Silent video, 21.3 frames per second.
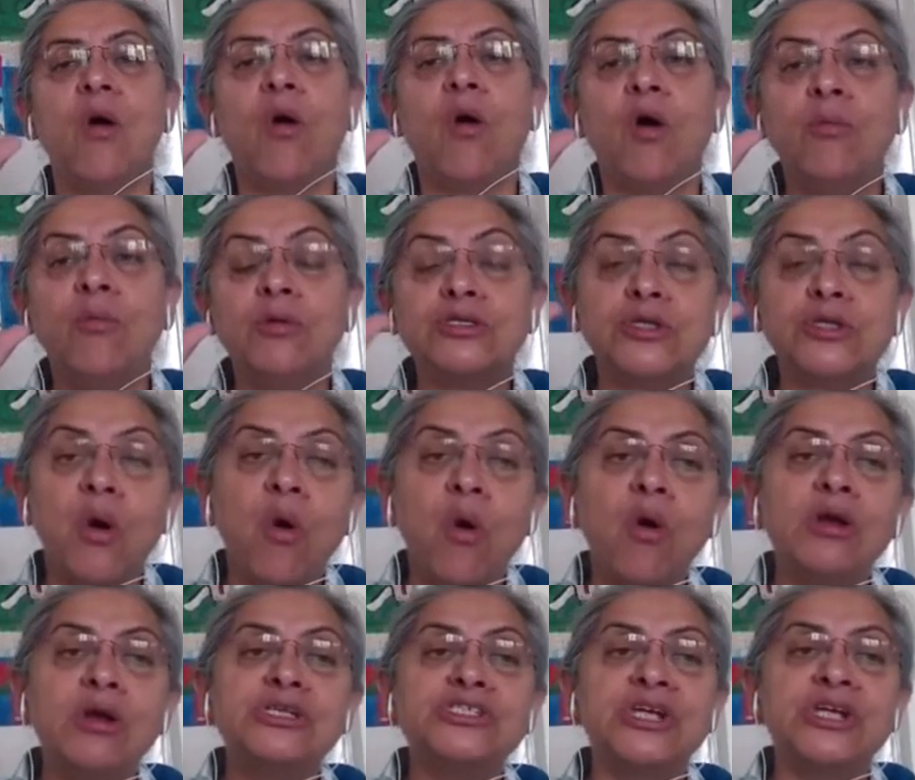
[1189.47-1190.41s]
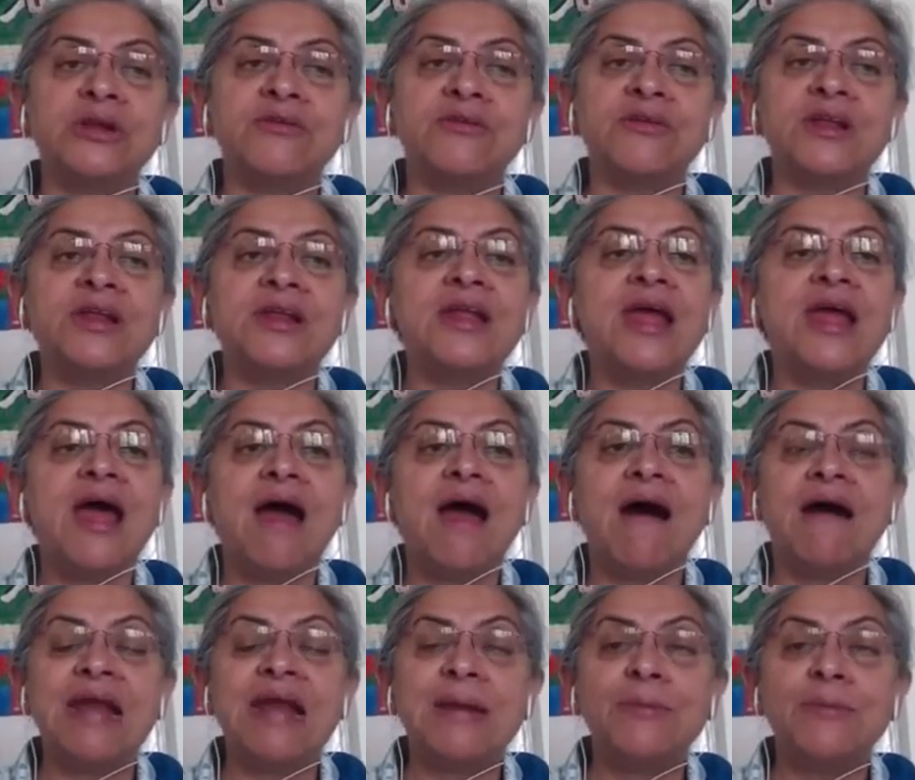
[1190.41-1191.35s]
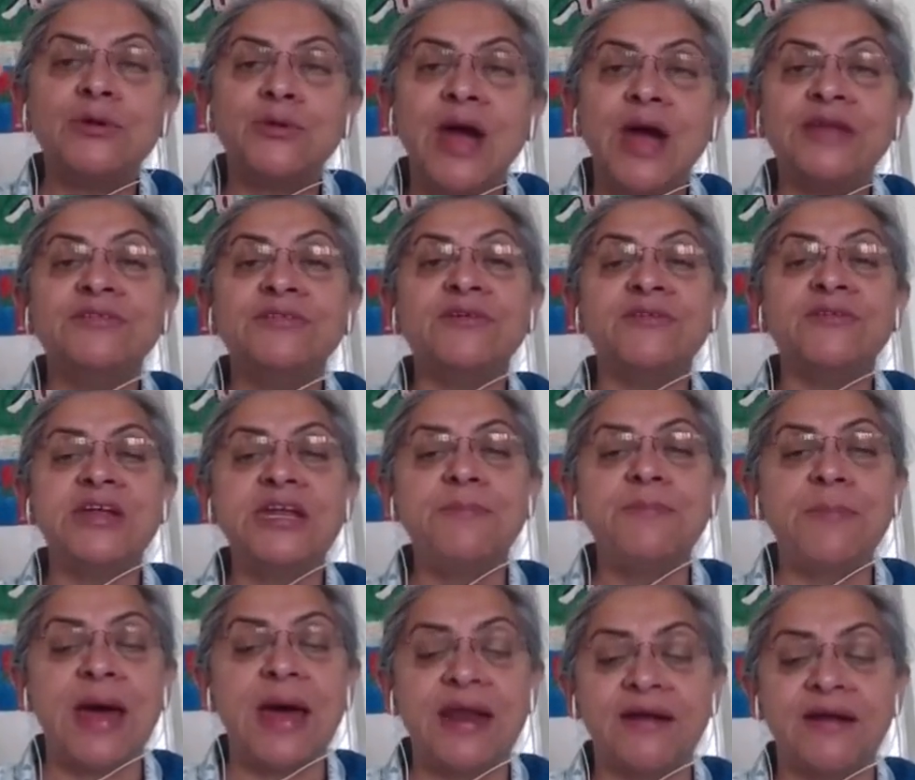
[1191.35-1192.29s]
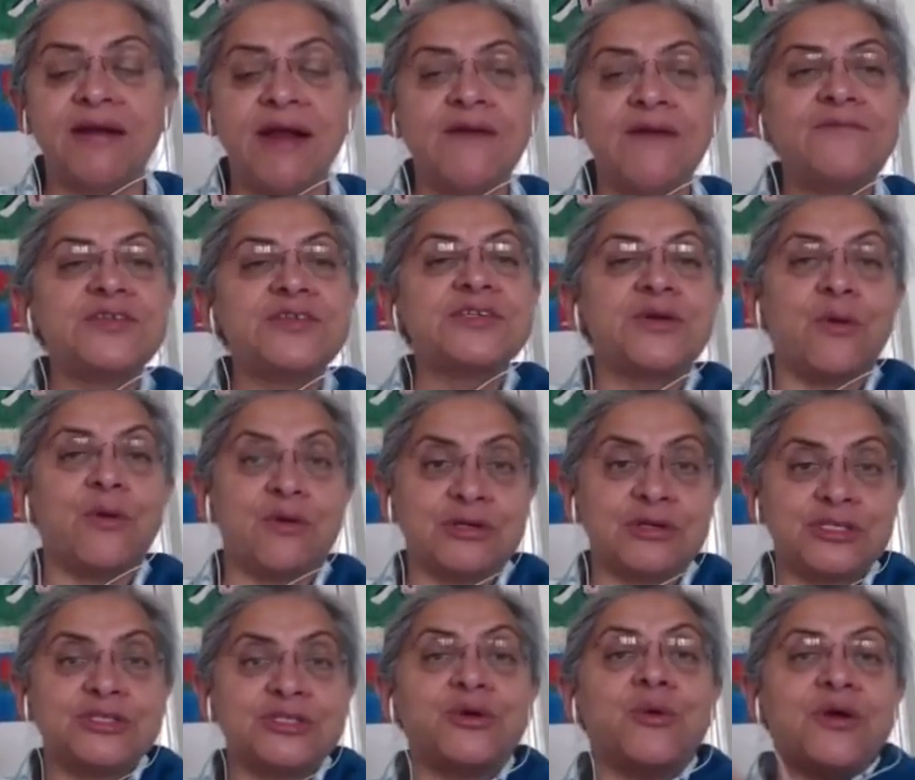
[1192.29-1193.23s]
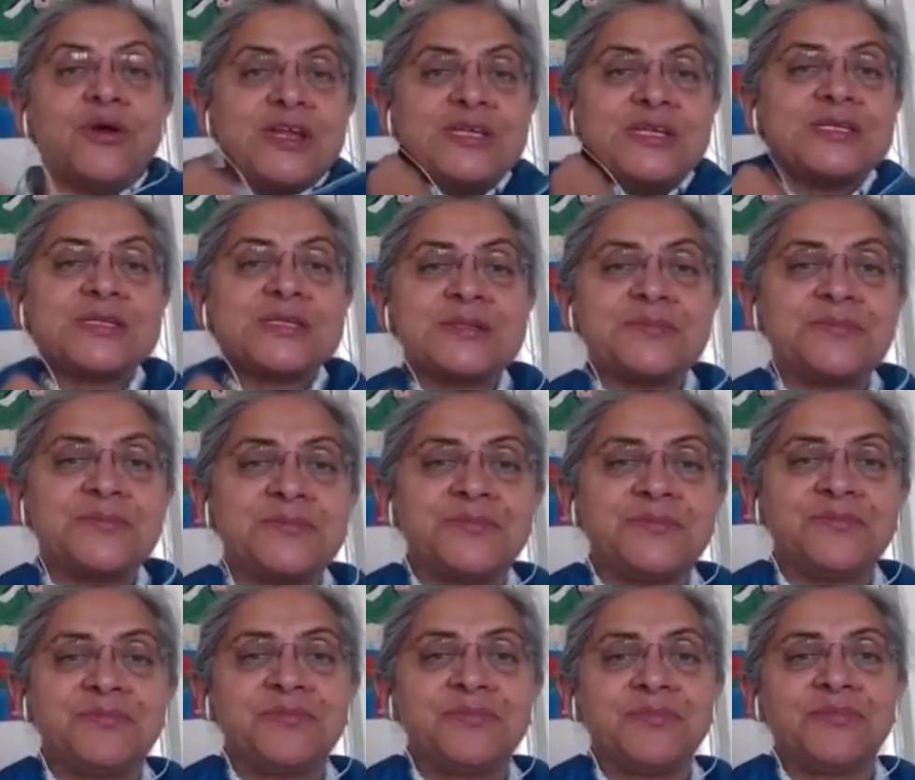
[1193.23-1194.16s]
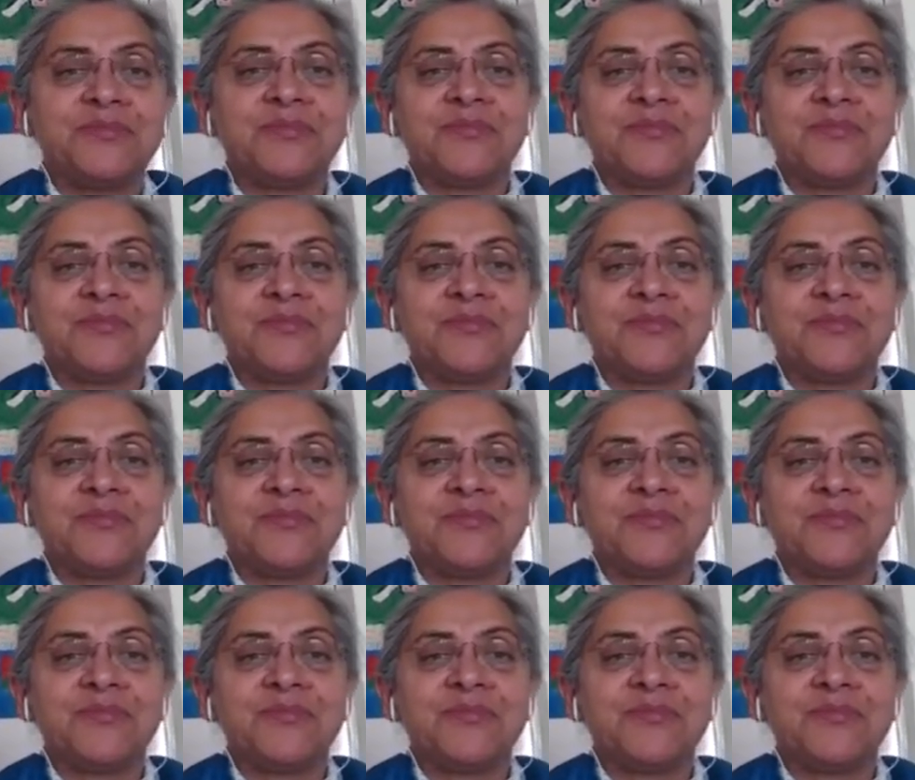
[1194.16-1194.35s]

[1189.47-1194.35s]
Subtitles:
almost all children are able to either read paragraphs or stories.